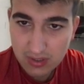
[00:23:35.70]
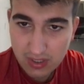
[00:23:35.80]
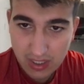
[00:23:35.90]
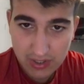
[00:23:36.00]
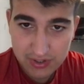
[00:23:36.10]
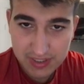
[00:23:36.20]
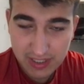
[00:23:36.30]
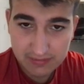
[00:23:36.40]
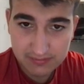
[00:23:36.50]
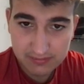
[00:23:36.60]
I
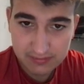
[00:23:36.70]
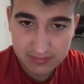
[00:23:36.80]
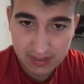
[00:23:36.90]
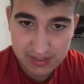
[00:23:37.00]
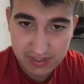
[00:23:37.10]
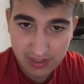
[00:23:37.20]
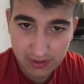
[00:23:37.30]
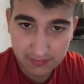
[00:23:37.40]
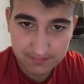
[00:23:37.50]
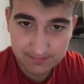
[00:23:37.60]
understand. It's
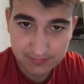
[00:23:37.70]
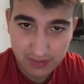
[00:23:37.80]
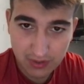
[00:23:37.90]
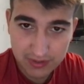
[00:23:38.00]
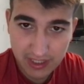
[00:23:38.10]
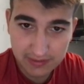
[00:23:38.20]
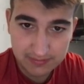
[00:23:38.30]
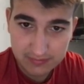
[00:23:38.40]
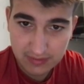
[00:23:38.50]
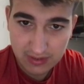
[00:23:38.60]
slow. Okay.
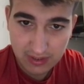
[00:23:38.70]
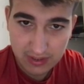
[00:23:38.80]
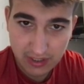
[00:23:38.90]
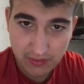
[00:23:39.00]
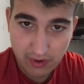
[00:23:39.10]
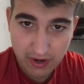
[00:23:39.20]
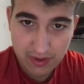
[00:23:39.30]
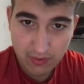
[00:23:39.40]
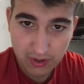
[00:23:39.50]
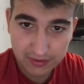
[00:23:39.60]
Not a worry in the
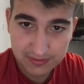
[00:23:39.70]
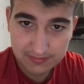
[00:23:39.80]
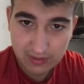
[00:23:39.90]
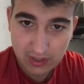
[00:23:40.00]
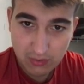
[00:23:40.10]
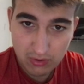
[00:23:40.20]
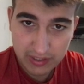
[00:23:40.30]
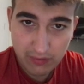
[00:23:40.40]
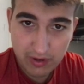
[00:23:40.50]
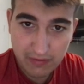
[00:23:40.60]
world. We'll
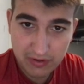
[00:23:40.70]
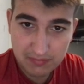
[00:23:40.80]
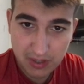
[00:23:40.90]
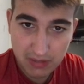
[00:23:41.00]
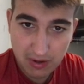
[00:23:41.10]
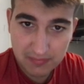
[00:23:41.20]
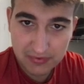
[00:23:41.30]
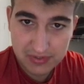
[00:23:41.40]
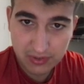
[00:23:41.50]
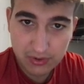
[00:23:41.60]
get rid of our bottom-up
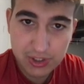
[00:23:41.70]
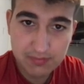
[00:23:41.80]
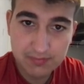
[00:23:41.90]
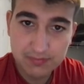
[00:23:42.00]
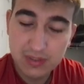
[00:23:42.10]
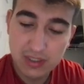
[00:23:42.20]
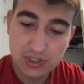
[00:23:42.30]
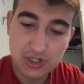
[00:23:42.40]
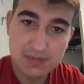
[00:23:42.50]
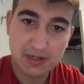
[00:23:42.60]
solution
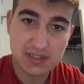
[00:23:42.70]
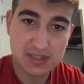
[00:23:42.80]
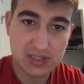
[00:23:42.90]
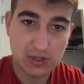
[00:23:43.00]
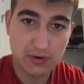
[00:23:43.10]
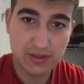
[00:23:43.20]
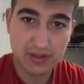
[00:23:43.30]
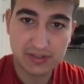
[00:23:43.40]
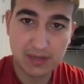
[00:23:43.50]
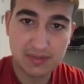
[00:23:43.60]
just because it's slower than the
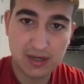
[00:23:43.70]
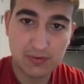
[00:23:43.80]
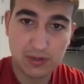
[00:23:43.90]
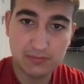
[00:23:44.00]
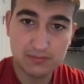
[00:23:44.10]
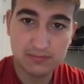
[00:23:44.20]
top-down one.